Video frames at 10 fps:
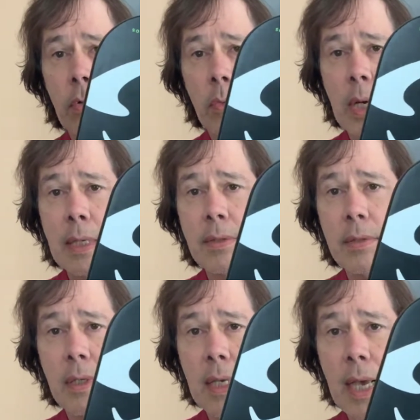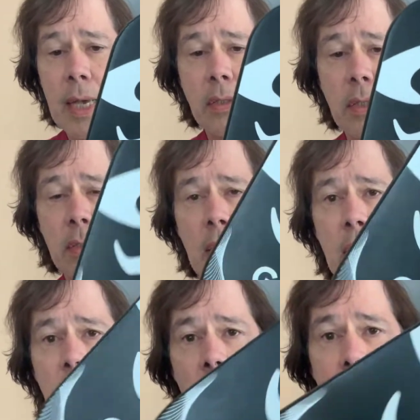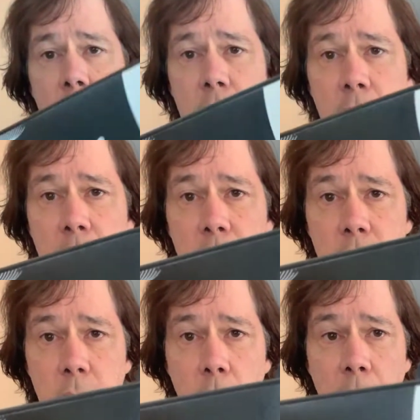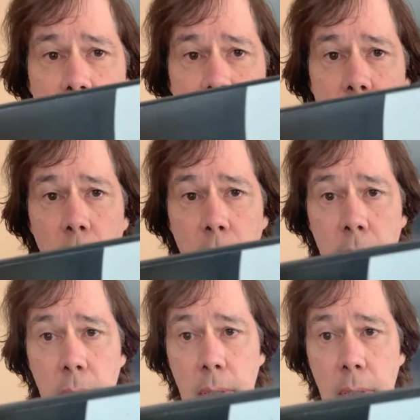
the way to the edges, and you can see there's no edge guard.